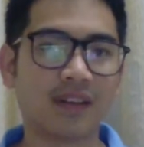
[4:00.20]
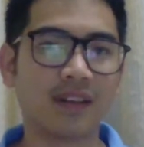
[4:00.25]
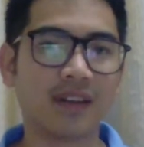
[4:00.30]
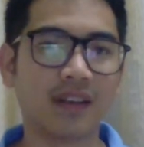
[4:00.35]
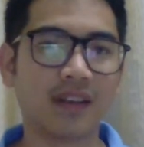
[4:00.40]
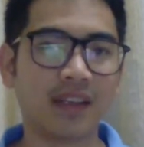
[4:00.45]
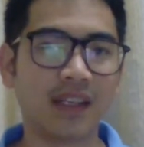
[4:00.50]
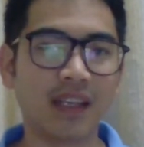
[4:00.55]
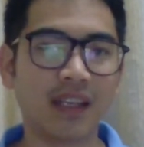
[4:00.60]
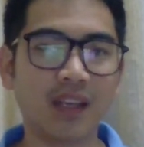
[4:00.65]

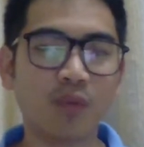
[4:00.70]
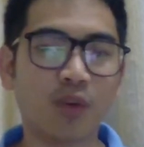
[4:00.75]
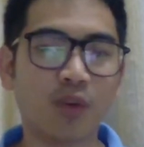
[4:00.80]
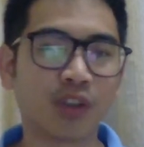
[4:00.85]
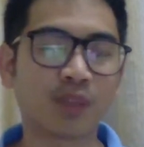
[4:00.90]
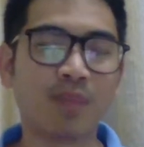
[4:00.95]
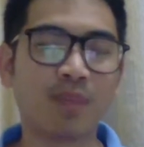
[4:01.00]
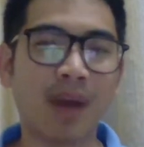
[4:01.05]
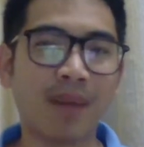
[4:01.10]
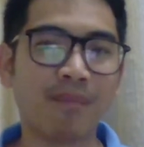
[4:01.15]
he was
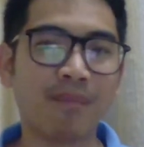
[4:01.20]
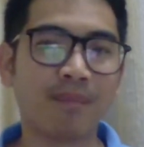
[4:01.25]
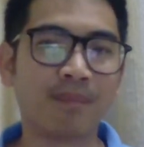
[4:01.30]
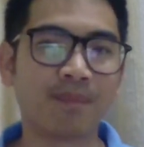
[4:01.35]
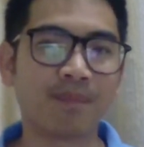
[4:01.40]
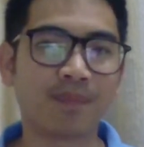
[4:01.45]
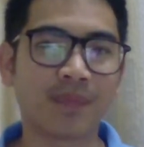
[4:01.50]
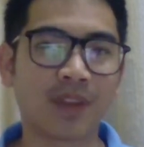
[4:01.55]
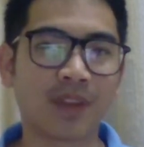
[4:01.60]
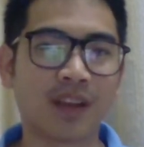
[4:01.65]
my
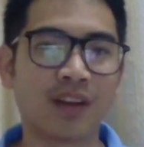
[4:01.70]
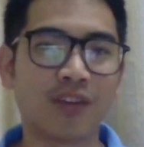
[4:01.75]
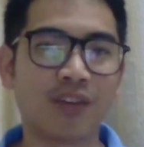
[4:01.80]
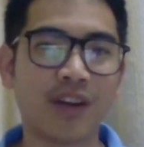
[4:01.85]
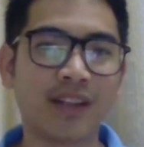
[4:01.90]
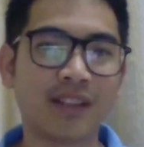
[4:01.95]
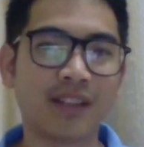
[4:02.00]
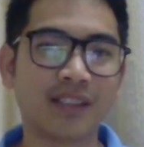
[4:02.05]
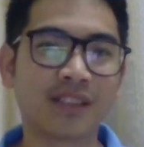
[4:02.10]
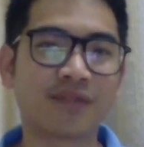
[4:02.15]

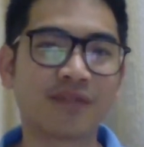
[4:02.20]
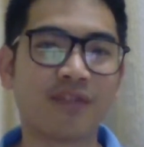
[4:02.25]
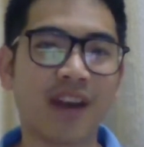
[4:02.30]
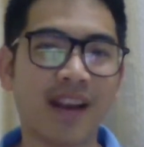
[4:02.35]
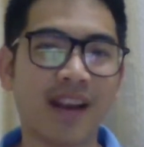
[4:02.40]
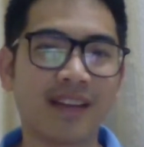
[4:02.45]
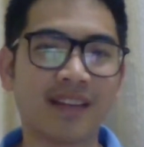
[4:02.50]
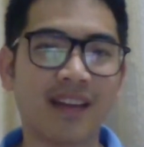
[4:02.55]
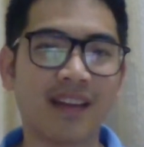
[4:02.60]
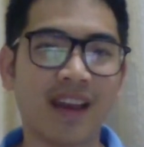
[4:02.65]
greatest
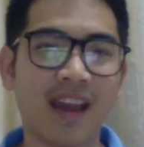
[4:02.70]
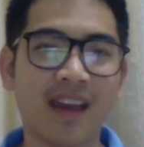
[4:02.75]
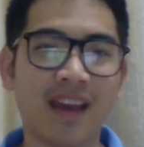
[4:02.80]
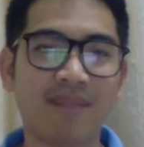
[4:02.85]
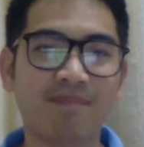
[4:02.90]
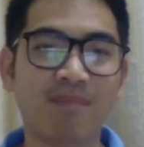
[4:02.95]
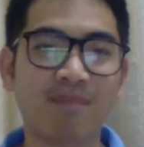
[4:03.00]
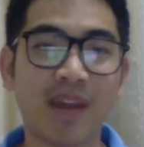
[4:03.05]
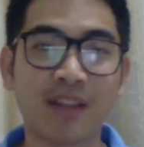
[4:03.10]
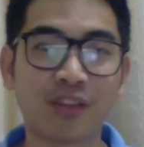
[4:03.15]
friend and
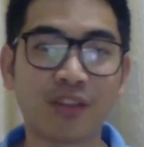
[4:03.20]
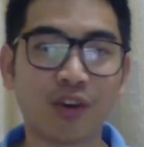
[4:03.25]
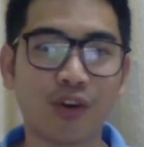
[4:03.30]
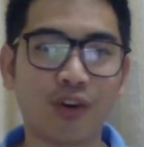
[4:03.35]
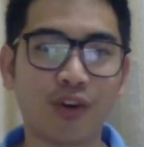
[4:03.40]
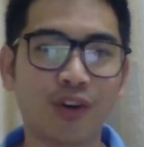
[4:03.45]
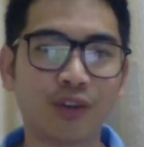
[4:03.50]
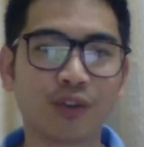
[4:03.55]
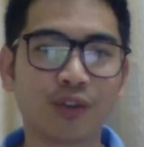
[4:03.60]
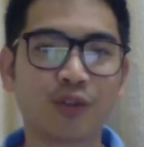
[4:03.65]

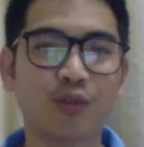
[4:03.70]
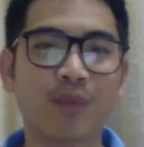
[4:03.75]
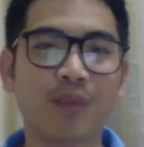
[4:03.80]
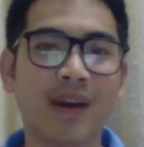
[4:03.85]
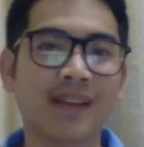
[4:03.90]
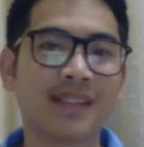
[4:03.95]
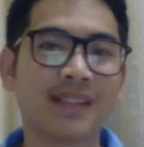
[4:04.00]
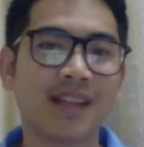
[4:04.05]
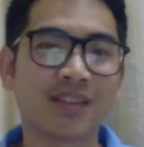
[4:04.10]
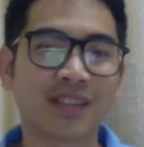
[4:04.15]
mentor to my
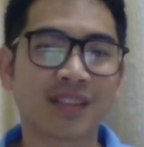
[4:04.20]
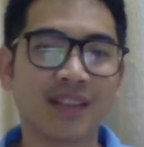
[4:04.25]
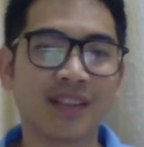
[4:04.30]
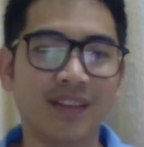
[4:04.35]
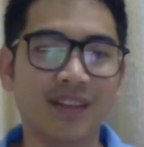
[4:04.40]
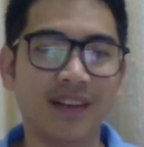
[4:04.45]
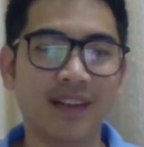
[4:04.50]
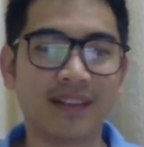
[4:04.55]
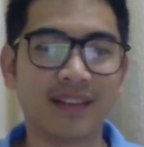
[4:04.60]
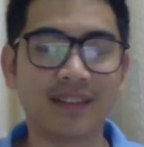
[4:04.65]
sales
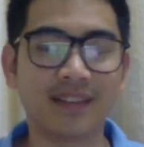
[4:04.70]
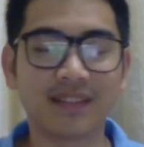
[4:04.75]
career.